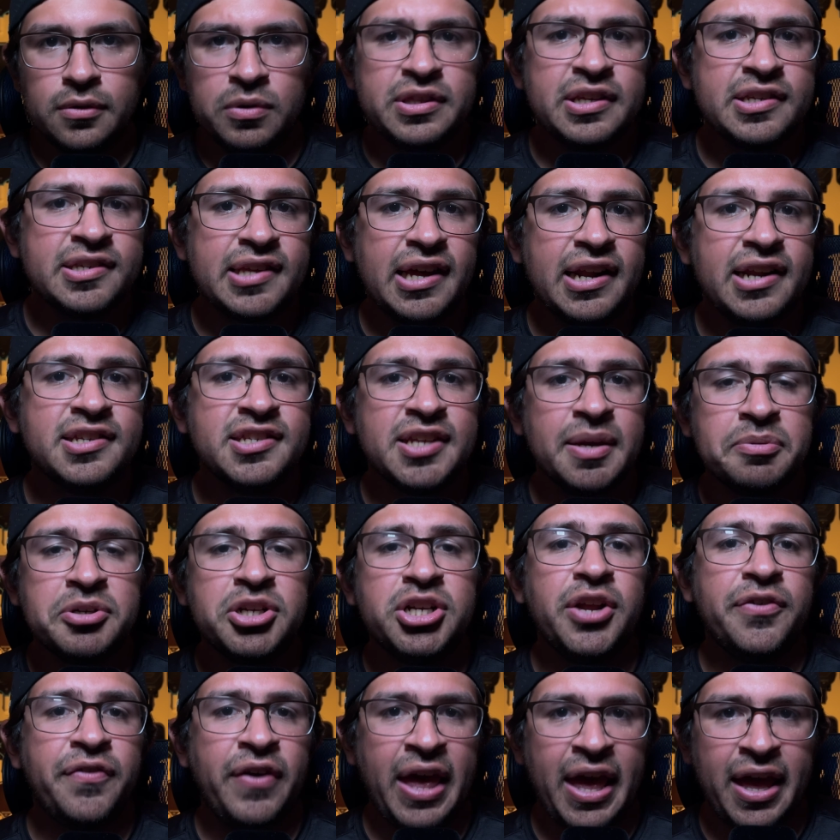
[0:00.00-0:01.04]
With the slight
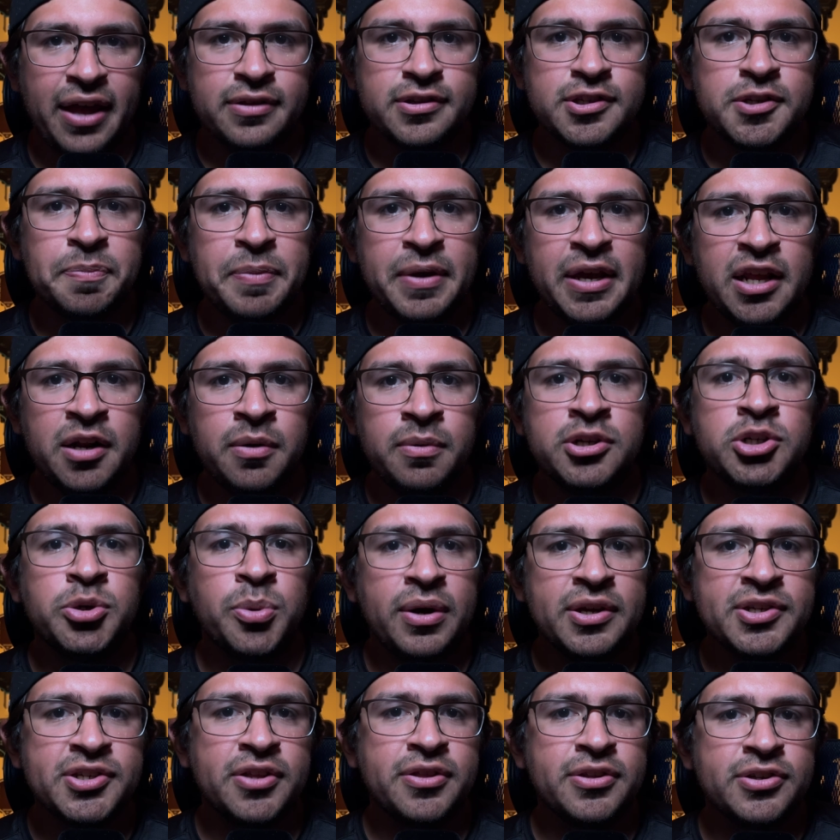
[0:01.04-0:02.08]
exception of hand speed, which
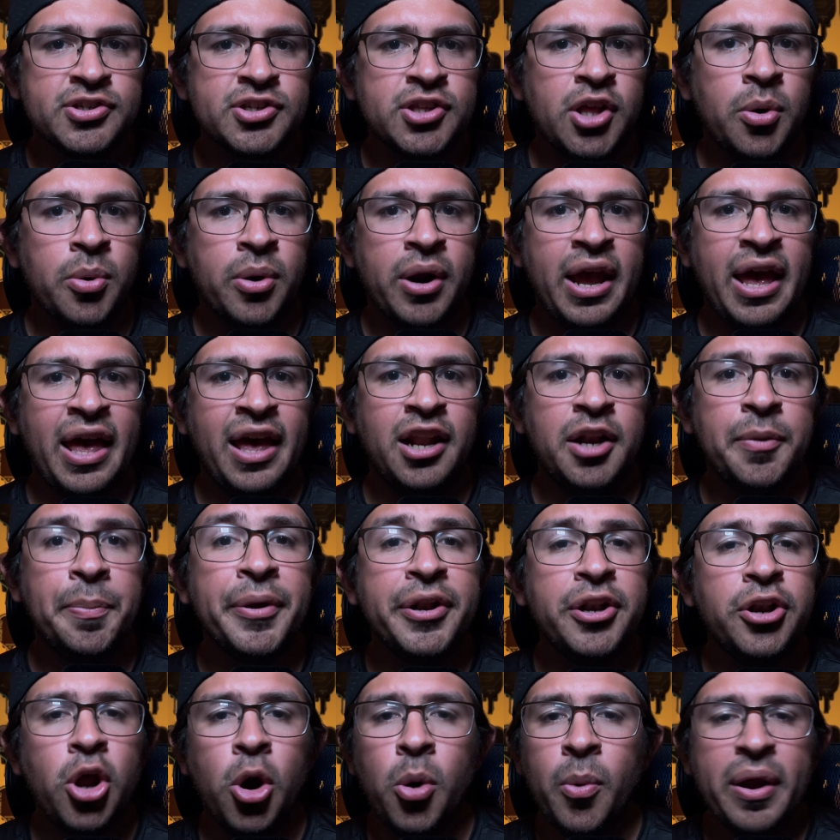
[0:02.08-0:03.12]
was on the slower end
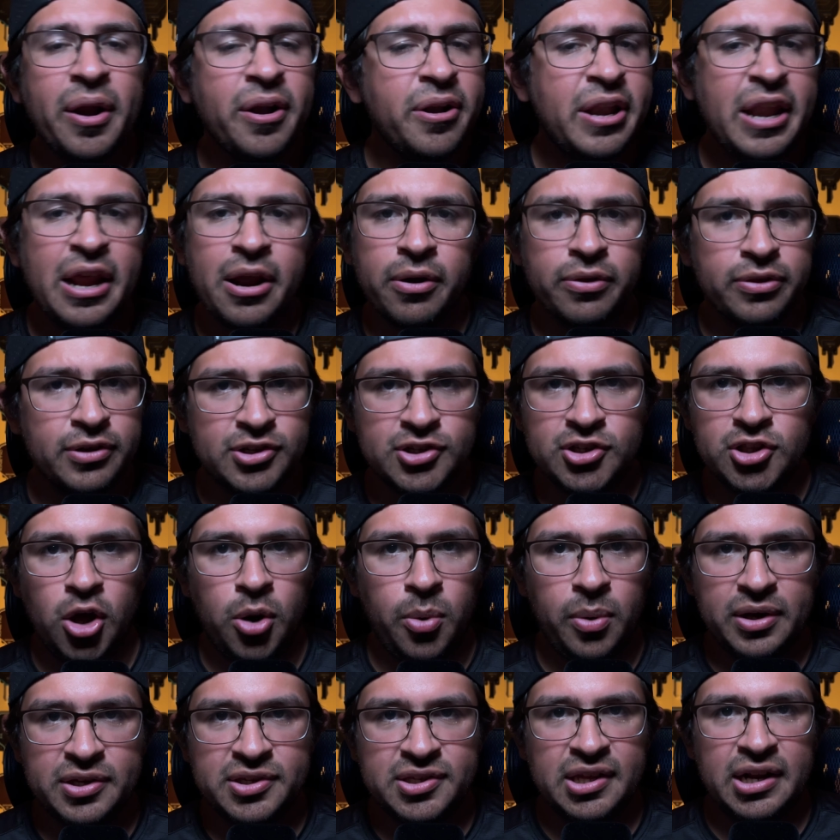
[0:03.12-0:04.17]
but nowhere near the
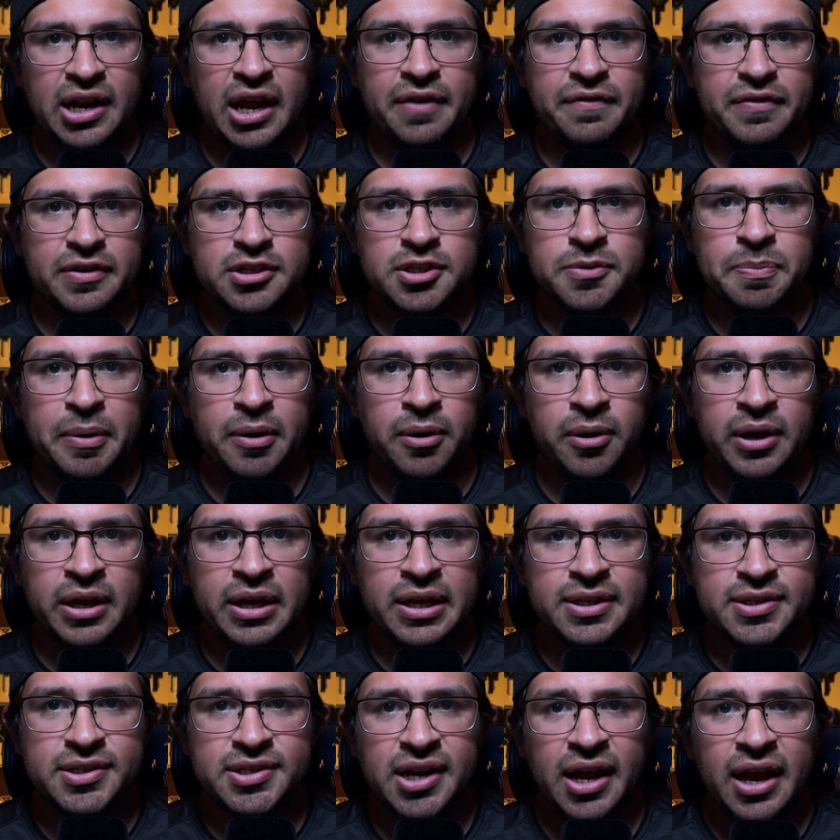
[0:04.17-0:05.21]
slowest that I've
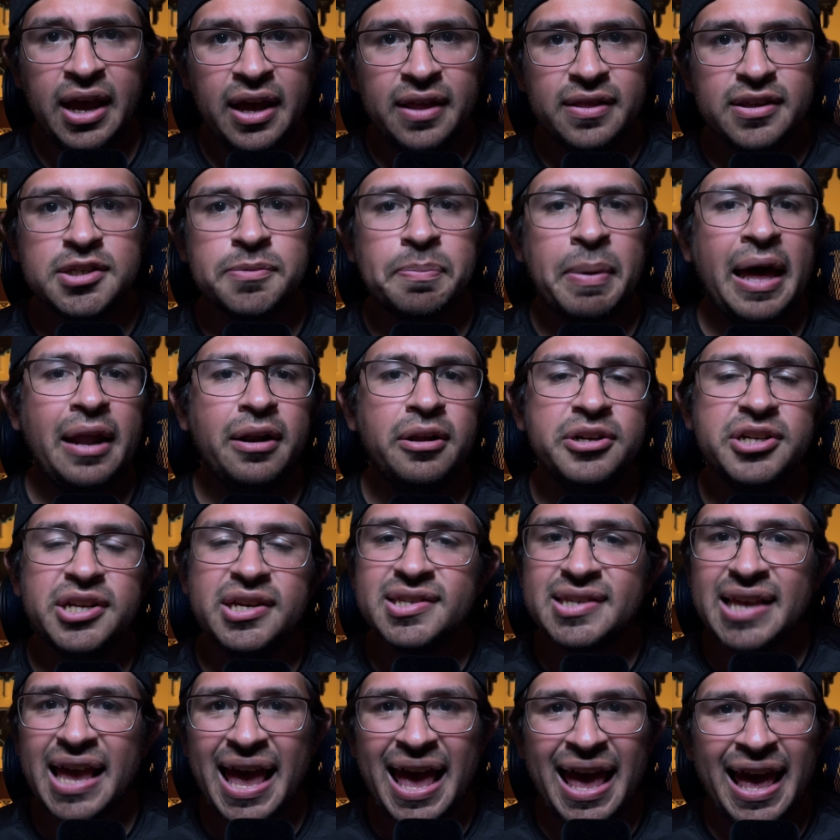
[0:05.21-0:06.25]
experienced, this paddle
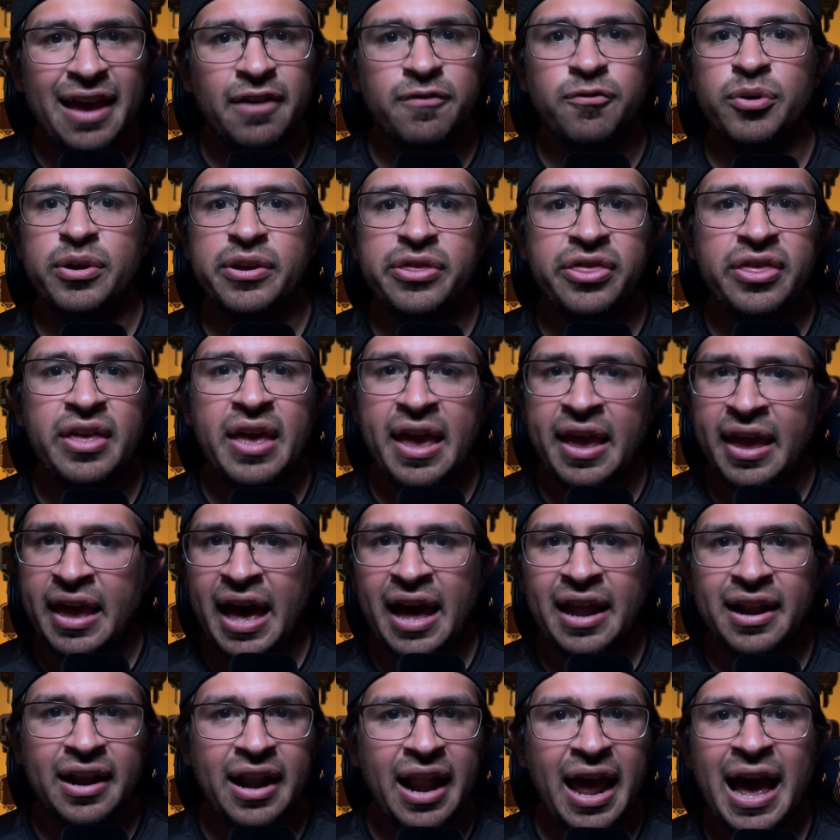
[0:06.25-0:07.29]
does everything
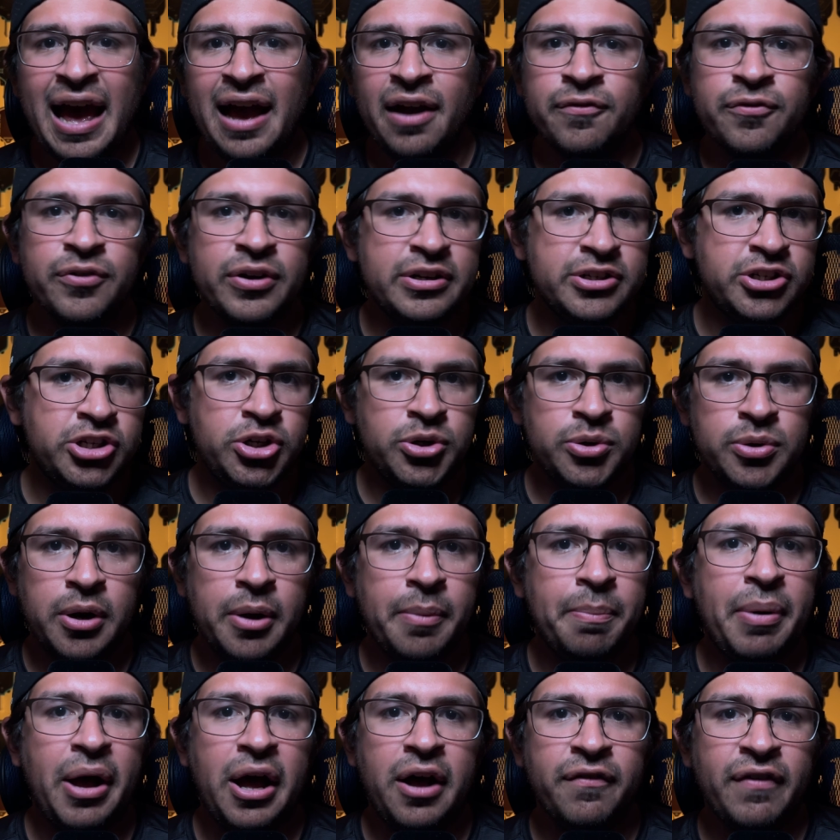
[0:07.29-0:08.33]
at an average to
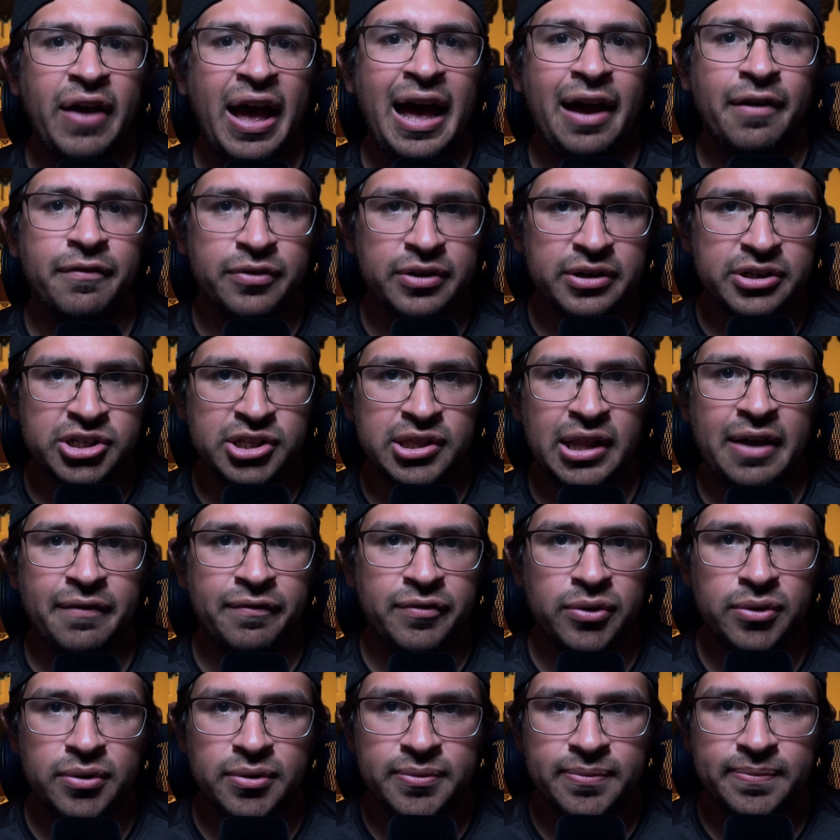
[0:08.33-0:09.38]
above average
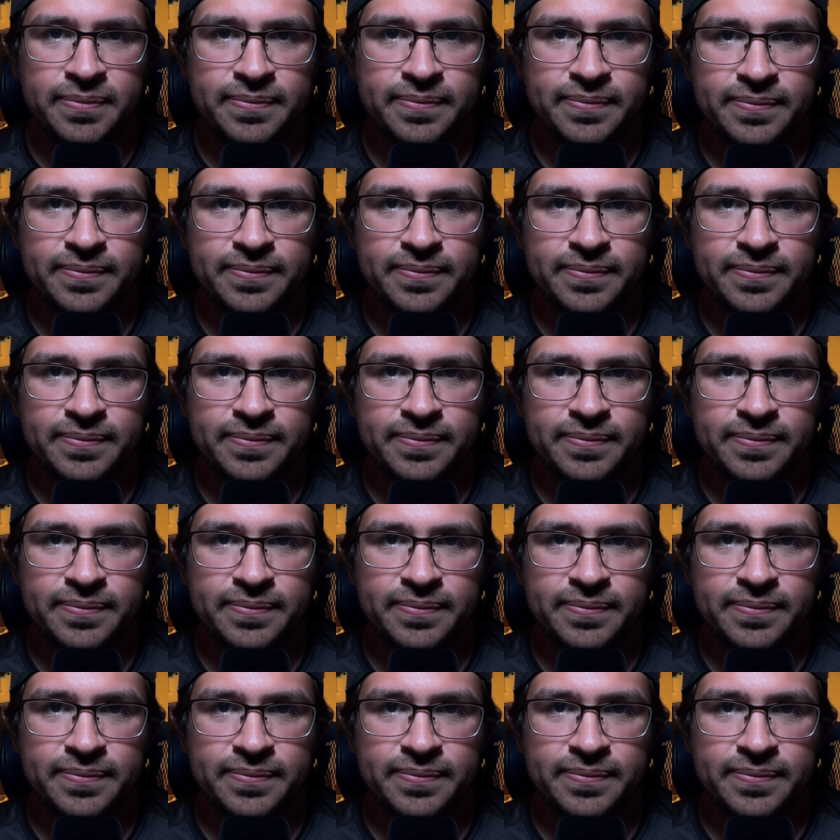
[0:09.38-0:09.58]
level.